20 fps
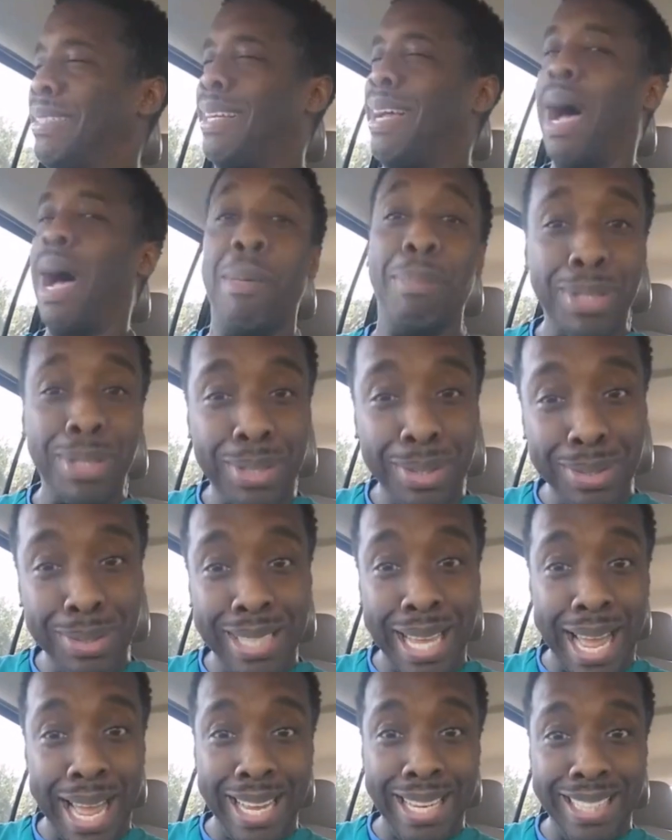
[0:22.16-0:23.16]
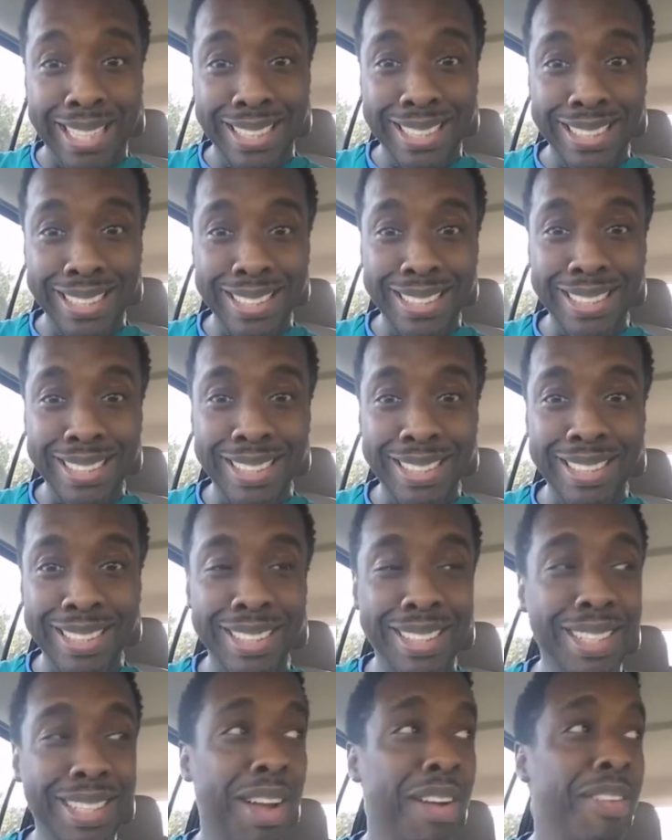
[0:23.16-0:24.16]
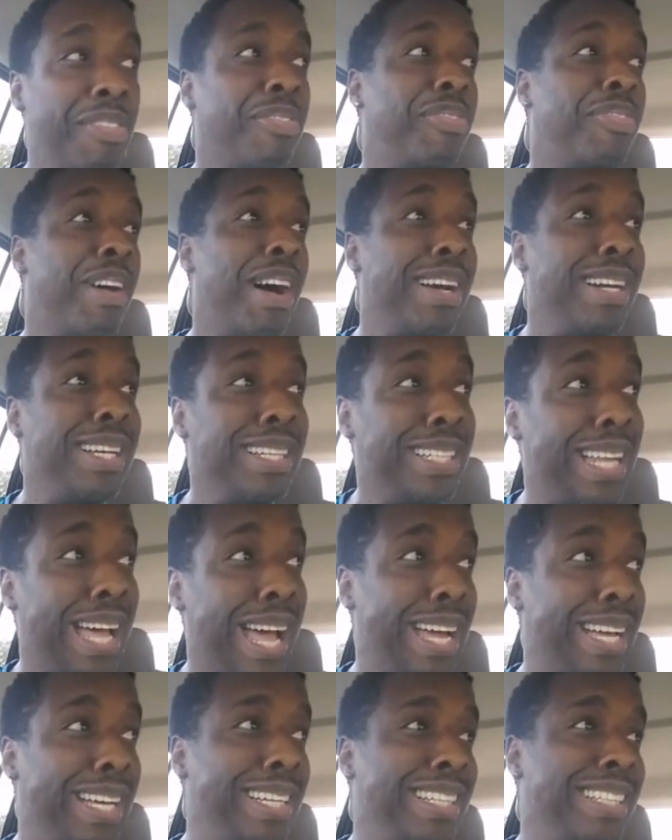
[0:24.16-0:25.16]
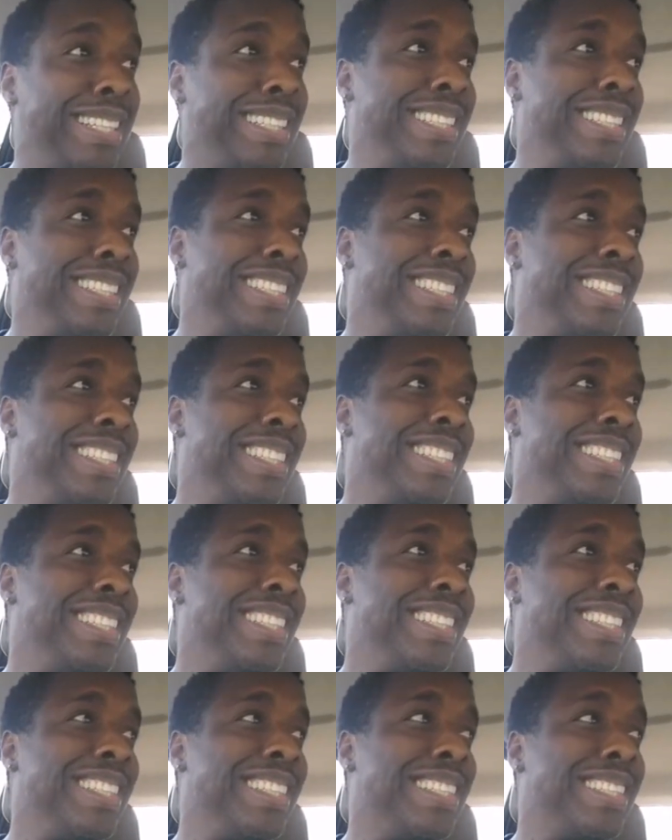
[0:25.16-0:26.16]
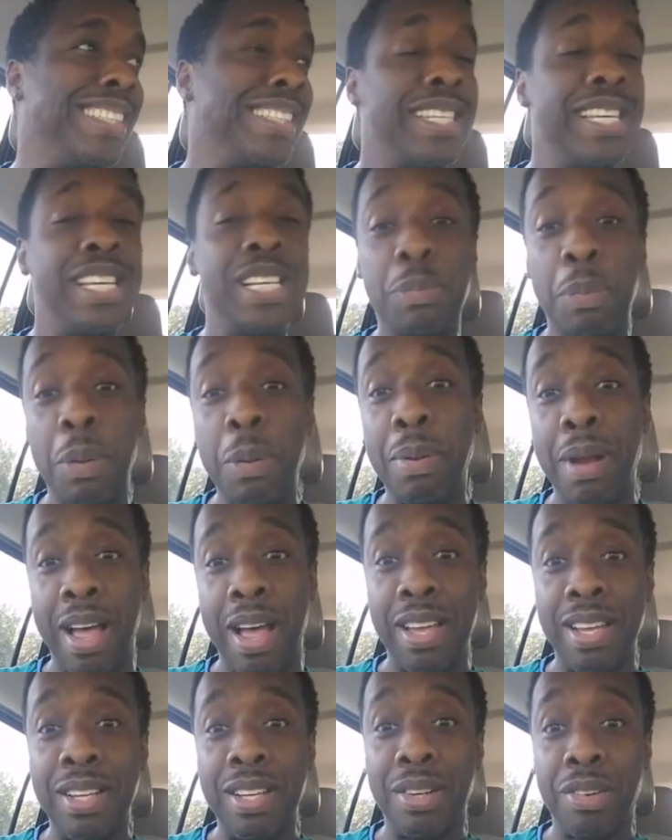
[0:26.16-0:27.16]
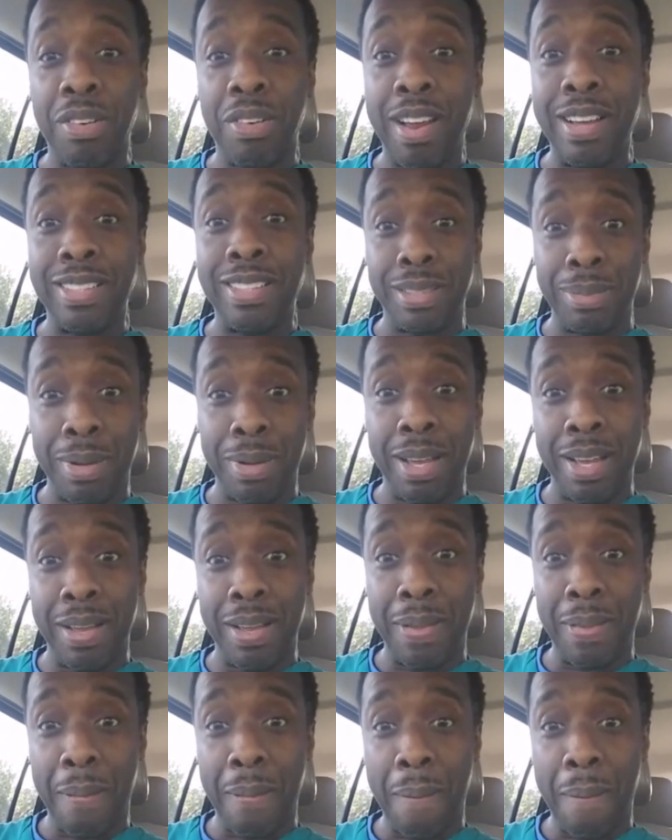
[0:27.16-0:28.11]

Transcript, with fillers: comical day, a funny day. These people out here crazy, man.